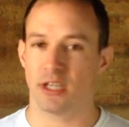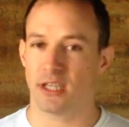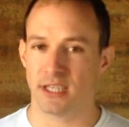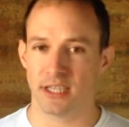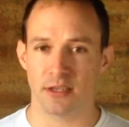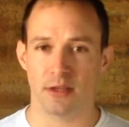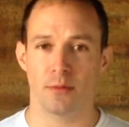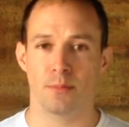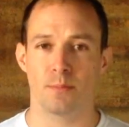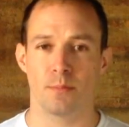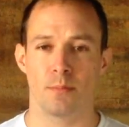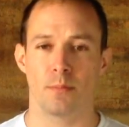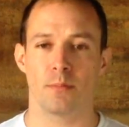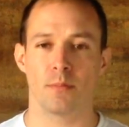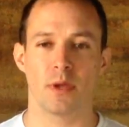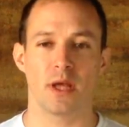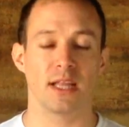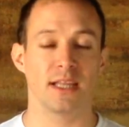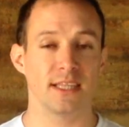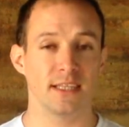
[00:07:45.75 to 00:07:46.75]
a little
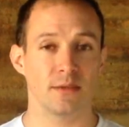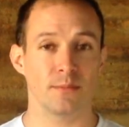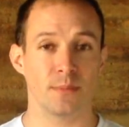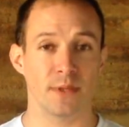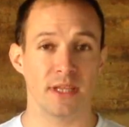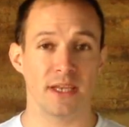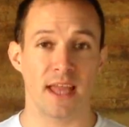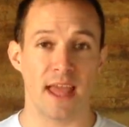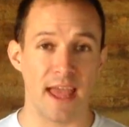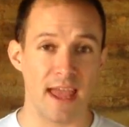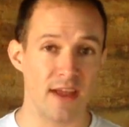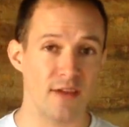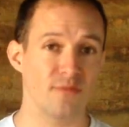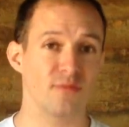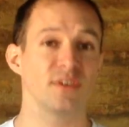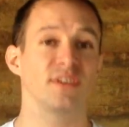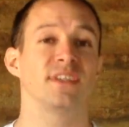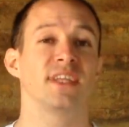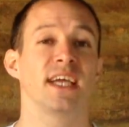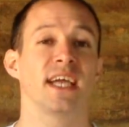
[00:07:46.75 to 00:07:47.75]
a little bit
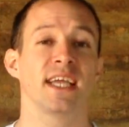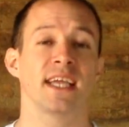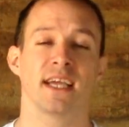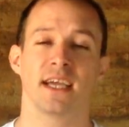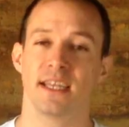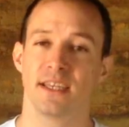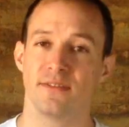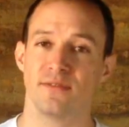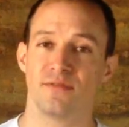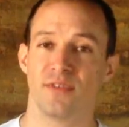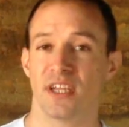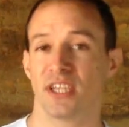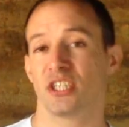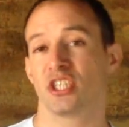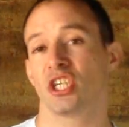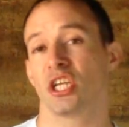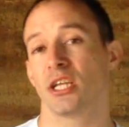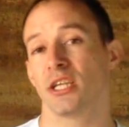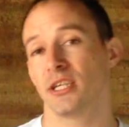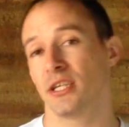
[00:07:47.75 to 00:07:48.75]
every day, and
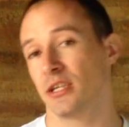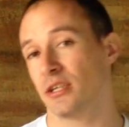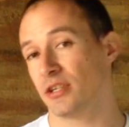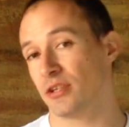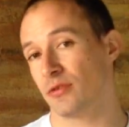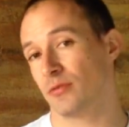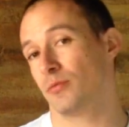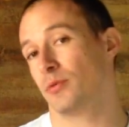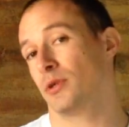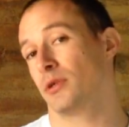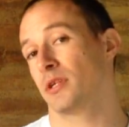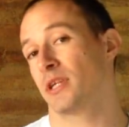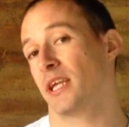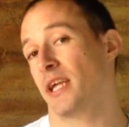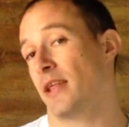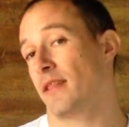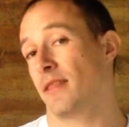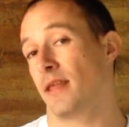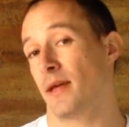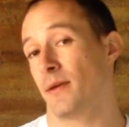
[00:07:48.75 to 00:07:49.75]
eventually you will
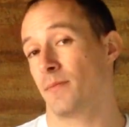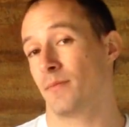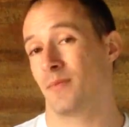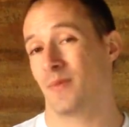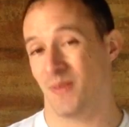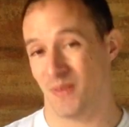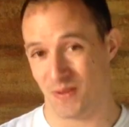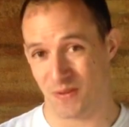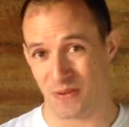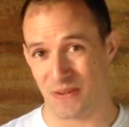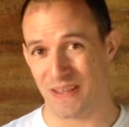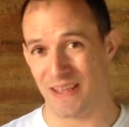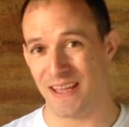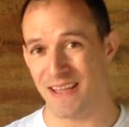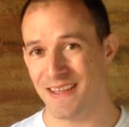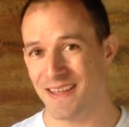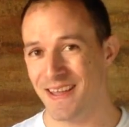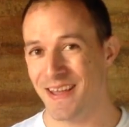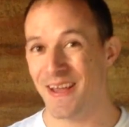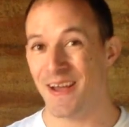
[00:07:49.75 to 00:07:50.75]
get there.
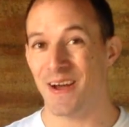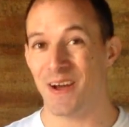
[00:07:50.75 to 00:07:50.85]
Okay?